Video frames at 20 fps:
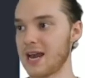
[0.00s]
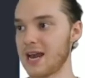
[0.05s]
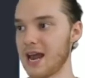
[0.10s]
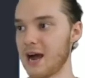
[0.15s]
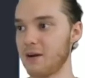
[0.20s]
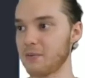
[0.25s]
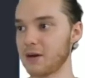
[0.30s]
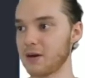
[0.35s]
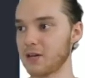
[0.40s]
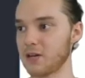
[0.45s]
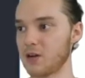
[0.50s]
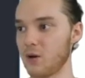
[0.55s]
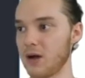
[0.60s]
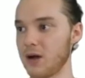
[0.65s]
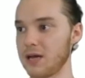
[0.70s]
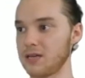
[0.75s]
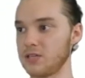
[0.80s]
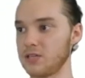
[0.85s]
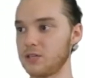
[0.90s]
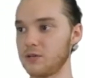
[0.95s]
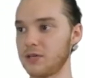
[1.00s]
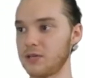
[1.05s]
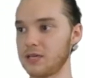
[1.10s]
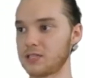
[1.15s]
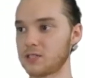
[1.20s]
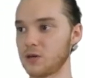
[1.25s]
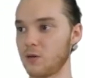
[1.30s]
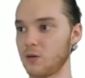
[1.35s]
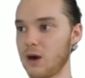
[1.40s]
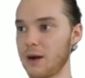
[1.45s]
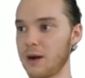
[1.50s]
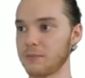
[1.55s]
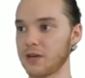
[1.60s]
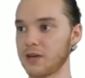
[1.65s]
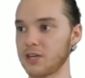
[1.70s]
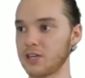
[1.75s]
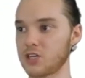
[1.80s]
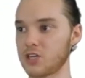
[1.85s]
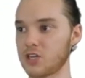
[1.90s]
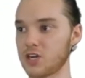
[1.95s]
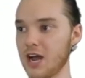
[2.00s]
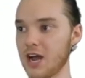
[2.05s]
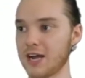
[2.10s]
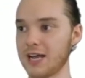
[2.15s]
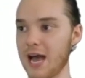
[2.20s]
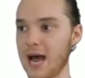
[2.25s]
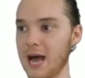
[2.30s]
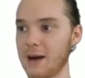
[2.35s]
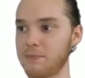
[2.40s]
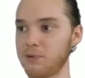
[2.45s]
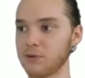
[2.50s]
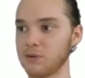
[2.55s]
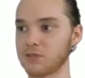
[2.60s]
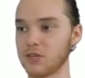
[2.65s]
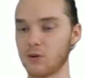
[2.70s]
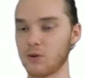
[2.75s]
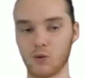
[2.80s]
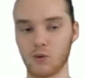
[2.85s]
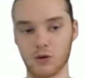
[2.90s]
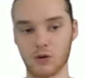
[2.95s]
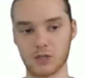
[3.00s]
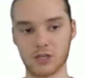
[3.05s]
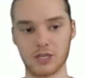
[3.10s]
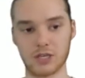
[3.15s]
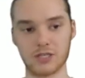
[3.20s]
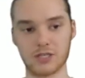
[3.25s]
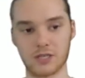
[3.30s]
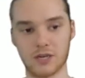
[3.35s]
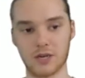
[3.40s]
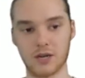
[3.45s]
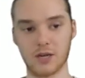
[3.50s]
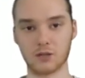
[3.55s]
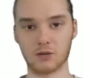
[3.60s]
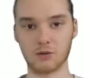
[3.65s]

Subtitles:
And now I'm going to go ahead and do this. So I'm going to check apples and oranges.